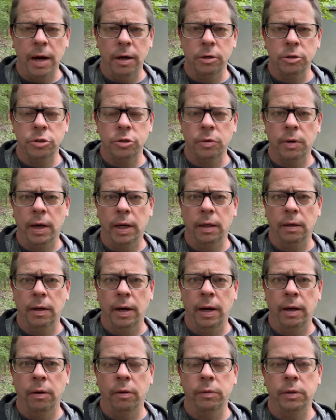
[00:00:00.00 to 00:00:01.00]
trailer.
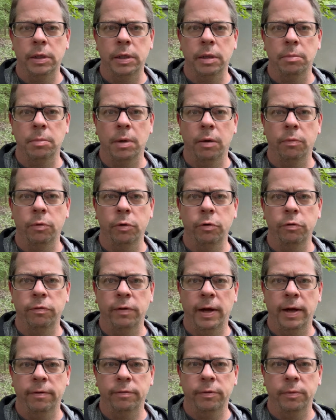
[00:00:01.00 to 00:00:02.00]
I only did my roof.
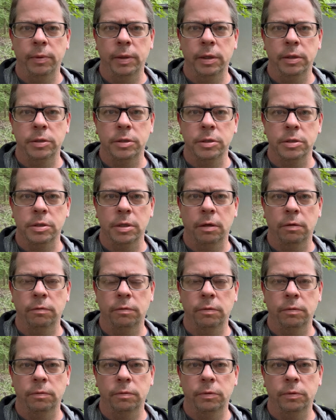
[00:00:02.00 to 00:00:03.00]
I have 3 inches of
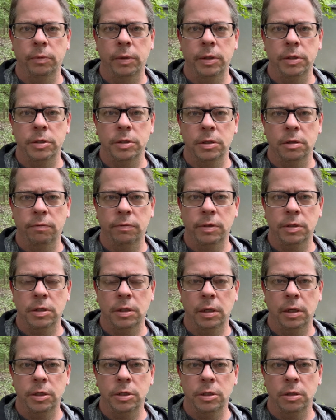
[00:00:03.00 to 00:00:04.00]

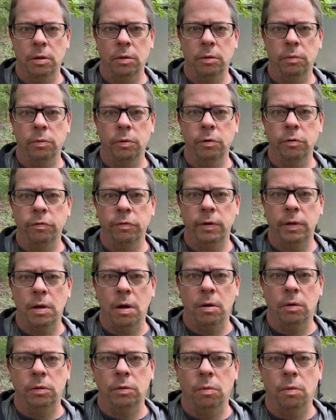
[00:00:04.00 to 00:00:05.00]
insulation on the roof and
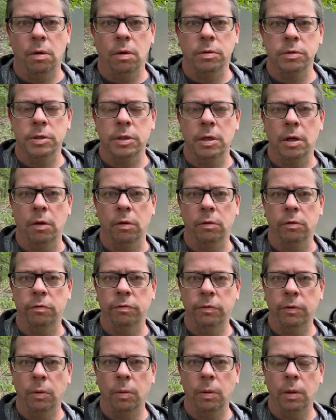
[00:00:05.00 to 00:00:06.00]
none on the walls and none on the
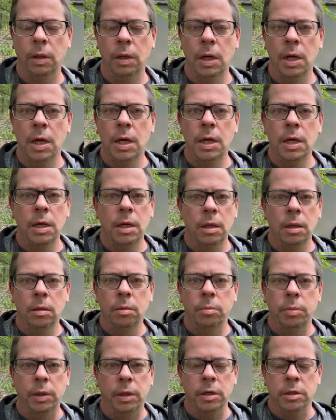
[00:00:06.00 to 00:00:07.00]
floor.
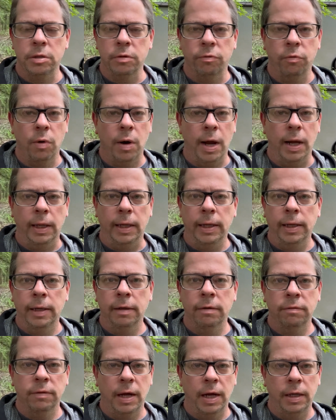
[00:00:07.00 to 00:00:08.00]
Because of where I
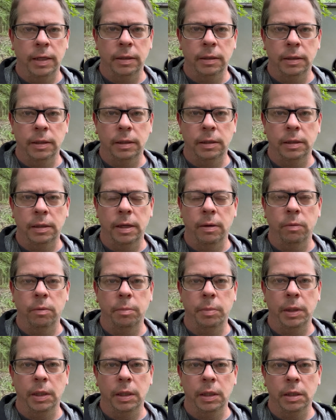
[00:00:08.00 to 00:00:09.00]
live, I didn't think that would
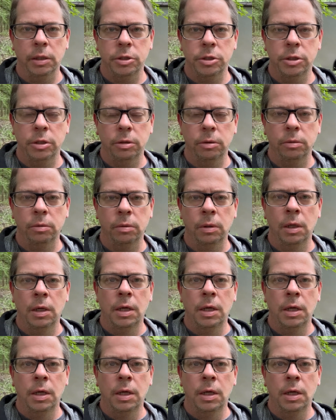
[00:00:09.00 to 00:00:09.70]
be an issue.